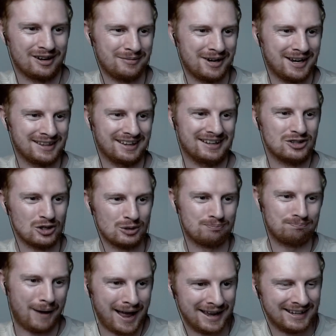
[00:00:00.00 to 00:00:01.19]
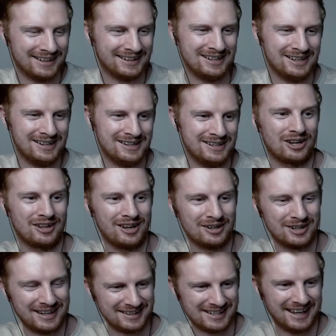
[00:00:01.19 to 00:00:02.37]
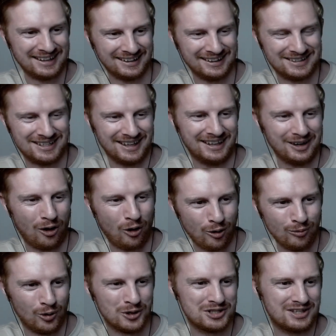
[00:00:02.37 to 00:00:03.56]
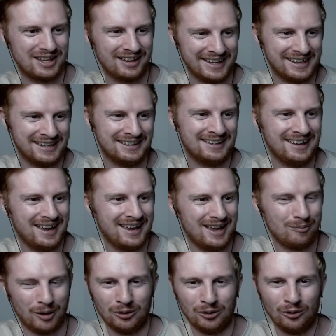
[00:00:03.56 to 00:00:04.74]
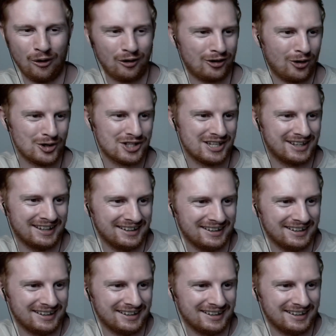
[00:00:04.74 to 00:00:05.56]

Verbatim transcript: man, like just banging into each other, taking it to like almost the line, but not crossing it.